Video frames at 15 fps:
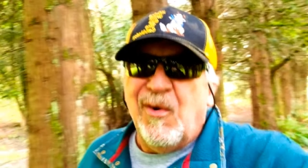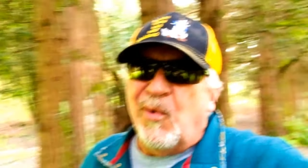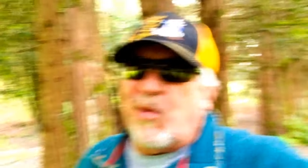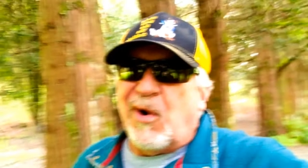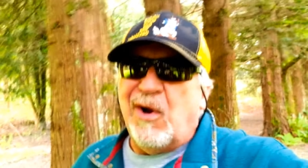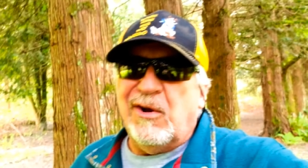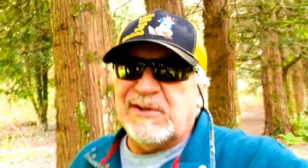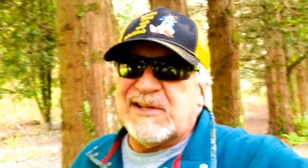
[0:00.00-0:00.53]

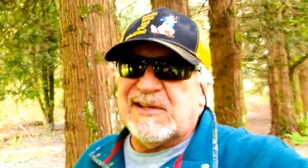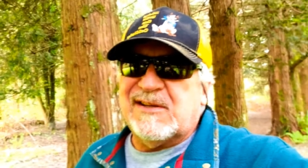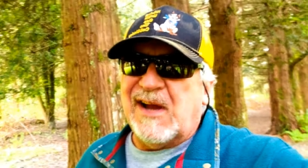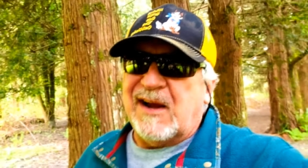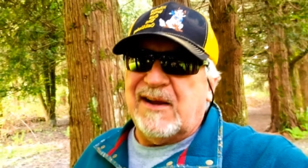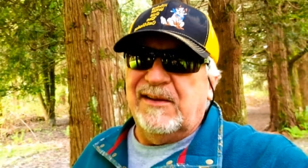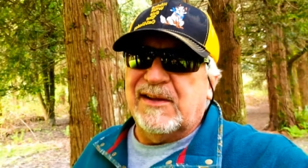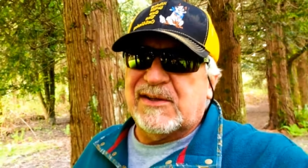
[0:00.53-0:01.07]
we're all
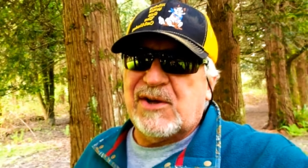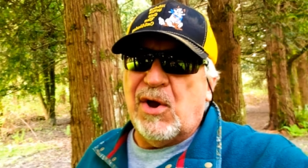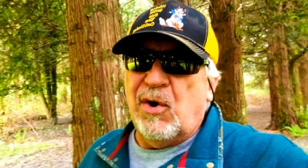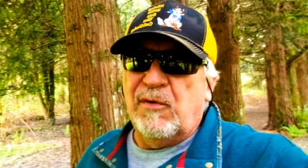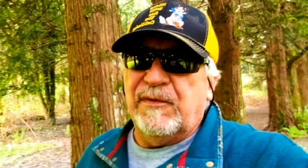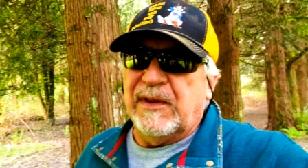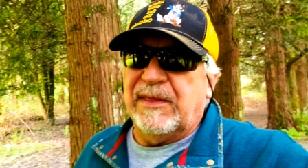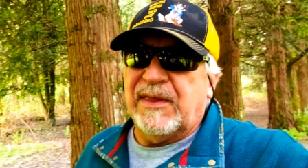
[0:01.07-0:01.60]
stuck in this
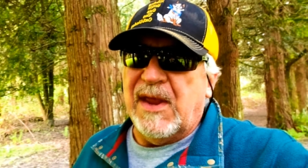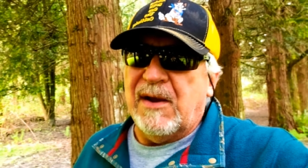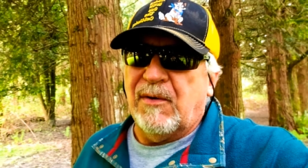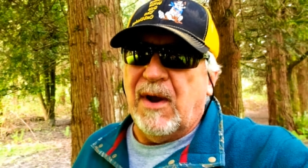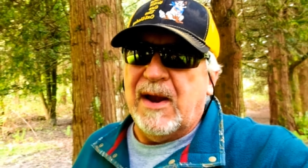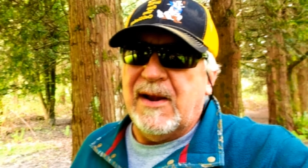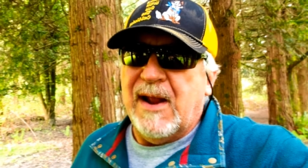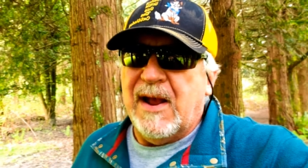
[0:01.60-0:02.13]
COVID thing
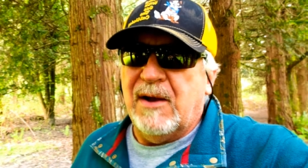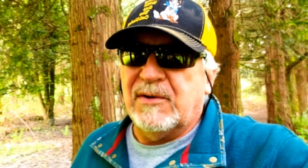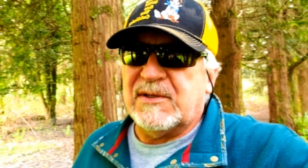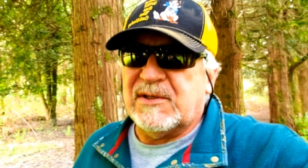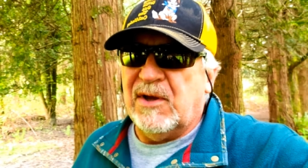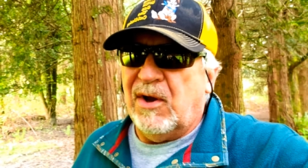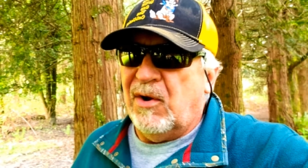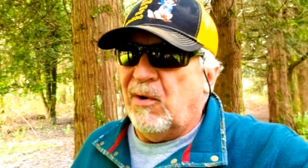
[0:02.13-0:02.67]
right now,
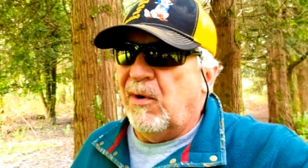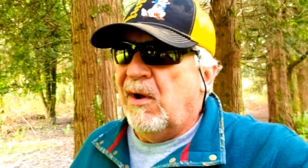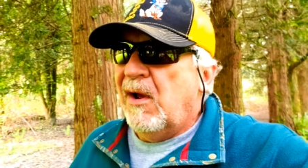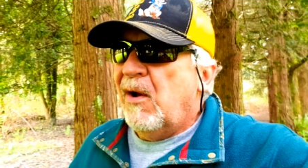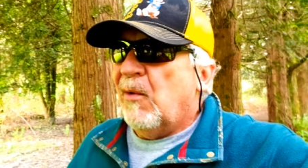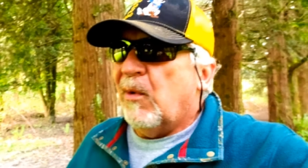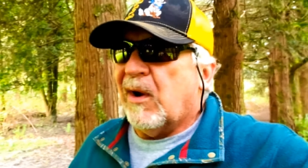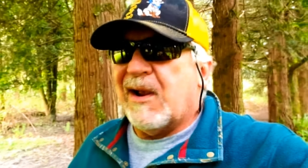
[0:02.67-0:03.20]
so
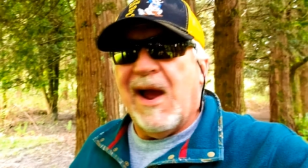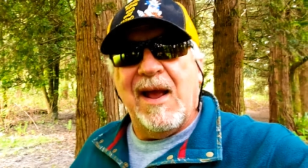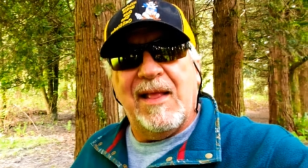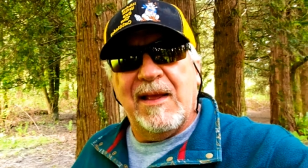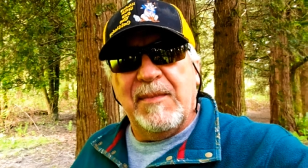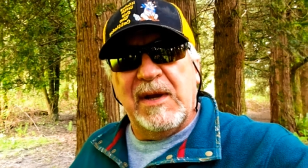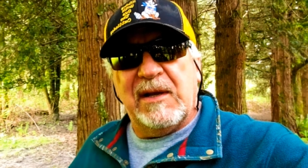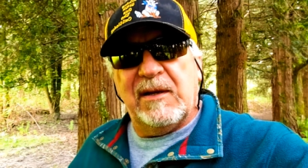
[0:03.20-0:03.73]
we're kind of
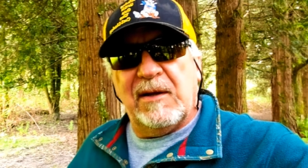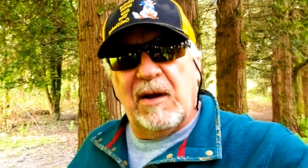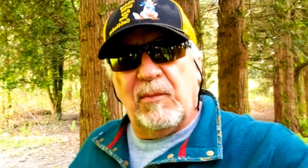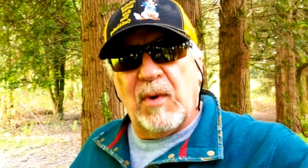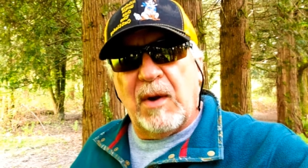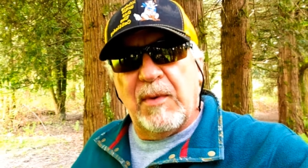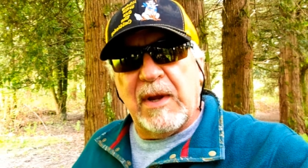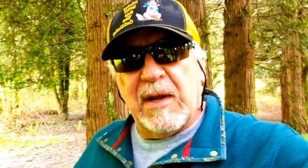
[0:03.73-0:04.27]
limited on
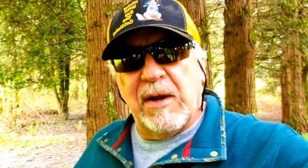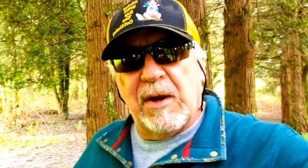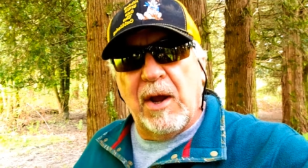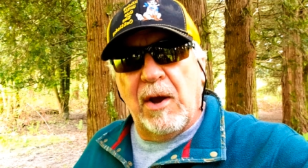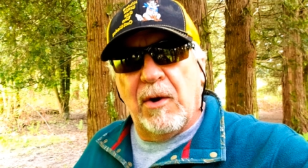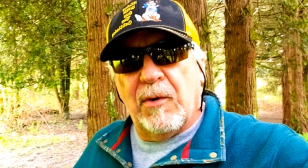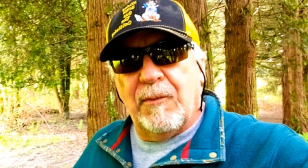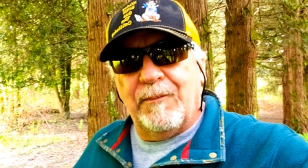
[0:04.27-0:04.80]
where we can
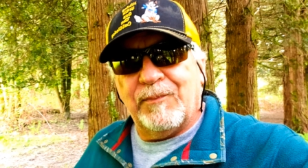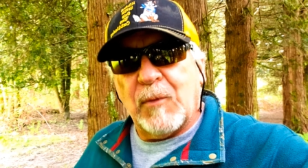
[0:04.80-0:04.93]
go.